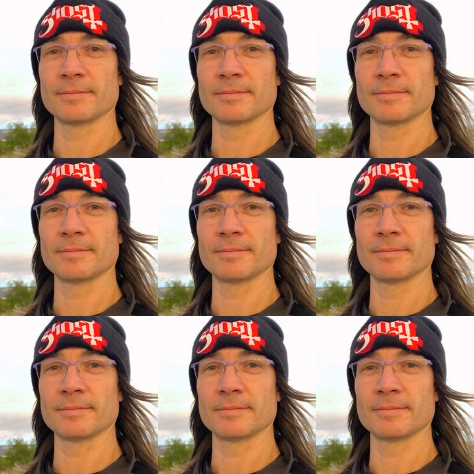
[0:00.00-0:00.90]

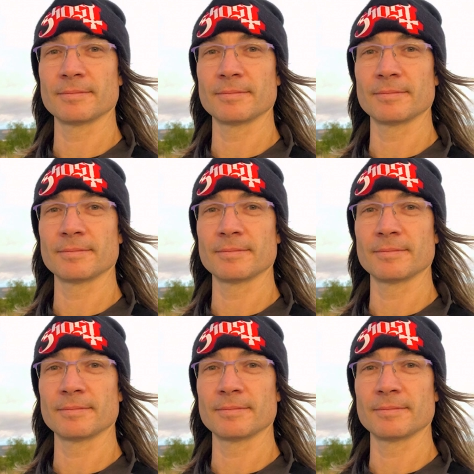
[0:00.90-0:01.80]

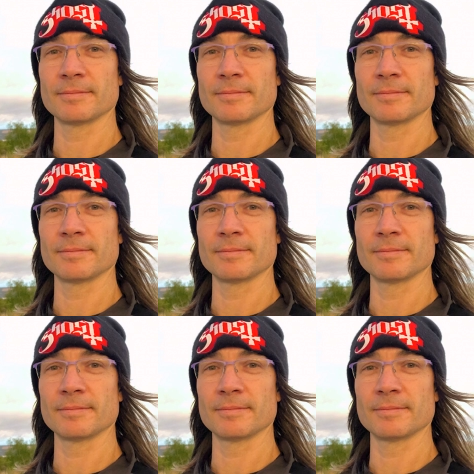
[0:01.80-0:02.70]

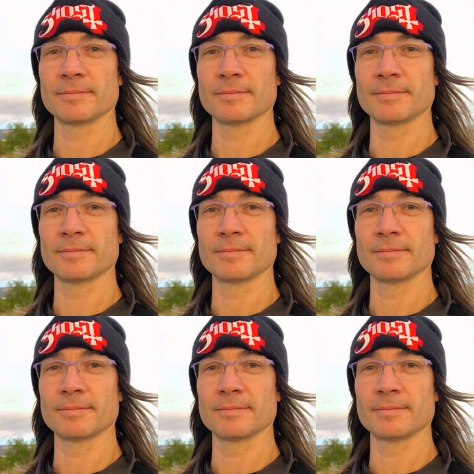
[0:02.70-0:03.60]
The face doesn't move, so there is nothing to read.